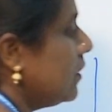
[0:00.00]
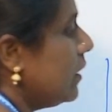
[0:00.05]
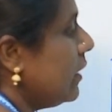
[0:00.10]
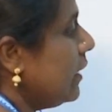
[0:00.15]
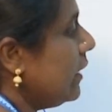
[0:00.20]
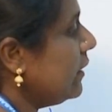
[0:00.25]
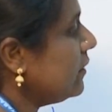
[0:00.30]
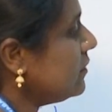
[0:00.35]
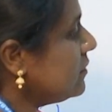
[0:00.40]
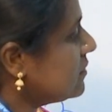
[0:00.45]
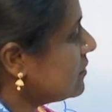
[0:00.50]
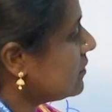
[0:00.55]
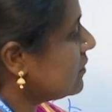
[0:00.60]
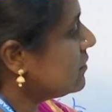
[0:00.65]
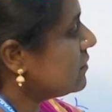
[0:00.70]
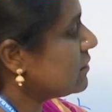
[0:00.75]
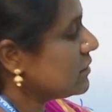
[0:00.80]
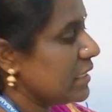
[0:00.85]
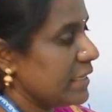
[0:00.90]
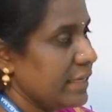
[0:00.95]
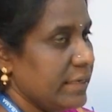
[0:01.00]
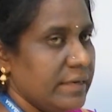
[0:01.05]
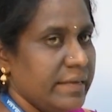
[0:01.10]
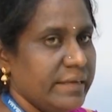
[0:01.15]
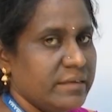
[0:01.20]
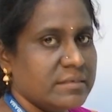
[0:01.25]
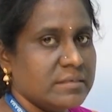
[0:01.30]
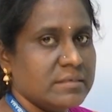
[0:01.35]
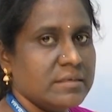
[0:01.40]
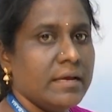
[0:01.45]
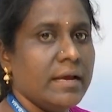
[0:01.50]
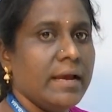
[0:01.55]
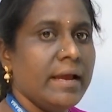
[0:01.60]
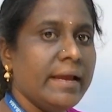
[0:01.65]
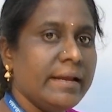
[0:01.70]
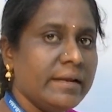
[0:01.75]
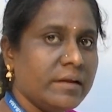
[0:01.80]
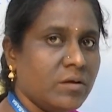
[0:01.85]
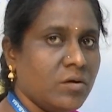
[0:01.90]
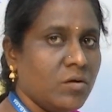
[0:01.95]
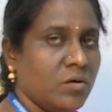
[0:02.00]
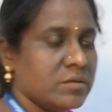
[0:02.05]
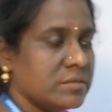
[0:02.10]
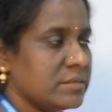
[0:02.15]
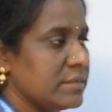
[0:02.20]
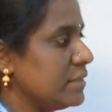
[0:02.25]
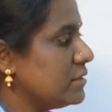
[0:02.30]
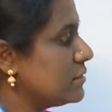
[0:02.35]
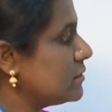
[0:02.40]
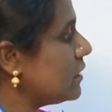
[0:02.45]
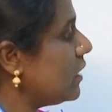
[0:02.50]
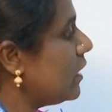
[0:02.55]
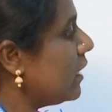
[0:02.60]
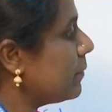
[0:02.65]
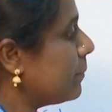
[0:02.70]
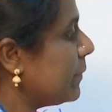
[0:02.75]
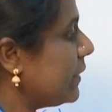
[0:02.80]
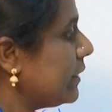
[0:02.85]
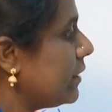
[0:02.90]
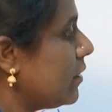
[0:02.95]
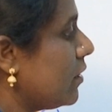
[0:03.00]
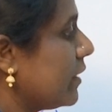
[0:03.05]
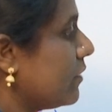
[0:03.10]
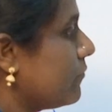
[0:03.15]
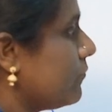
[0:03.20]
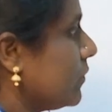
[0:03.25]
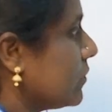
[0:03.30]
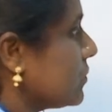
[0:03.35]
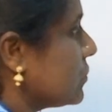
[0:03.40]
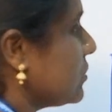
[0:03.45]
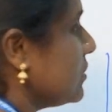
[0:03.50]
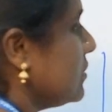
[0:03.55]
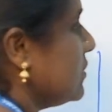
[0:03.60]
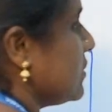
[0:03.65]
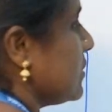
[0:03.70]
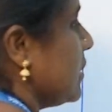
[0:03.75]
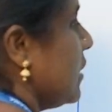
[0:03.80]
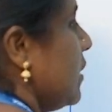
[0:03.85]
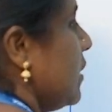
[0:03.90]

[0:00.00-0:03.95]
Hence, sin x and cos x are periodic functions